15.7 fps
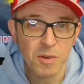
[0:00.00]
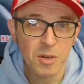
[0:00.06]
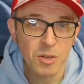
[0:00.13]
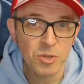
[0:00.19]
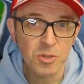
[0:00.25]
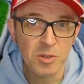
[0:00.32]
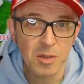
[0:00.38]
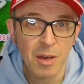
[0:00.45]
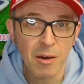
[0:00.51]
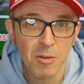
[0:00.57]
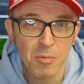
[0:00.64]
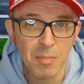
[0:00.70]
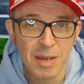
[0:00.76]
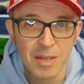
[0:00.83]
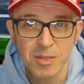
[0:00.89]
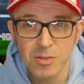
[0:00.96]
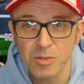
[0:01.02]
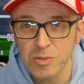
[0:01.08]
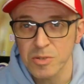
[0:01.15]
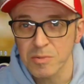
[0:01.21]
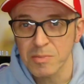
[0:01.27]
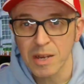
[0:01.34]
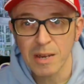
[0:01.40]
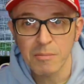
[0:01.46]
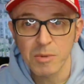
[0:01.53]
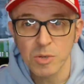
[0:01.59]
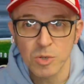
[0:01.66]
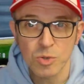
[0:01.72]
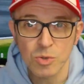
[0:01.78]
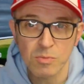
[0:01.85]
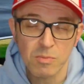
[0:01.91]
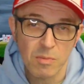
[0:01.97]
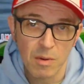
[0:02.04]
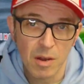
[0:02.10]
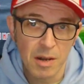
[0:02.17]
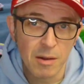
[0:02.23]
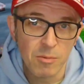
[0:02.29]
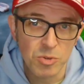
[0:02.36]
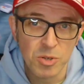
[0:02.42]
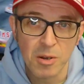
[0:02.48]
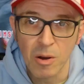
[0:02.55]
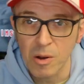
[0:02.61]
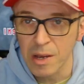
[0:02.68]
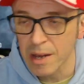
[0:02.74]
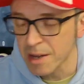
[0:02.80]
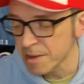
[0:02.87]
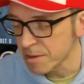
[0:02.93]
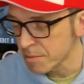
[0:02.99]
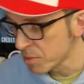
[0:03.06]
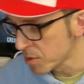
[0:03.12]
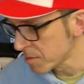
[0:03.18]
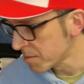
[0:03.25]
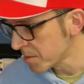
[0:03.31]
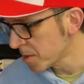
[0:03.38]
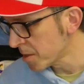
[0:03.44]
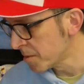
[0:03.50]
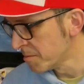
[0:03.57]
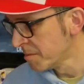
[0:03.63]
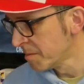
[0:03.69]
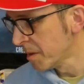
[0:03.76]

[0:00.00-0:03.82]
version of the old Master System game, which I know was an arcade. But you know,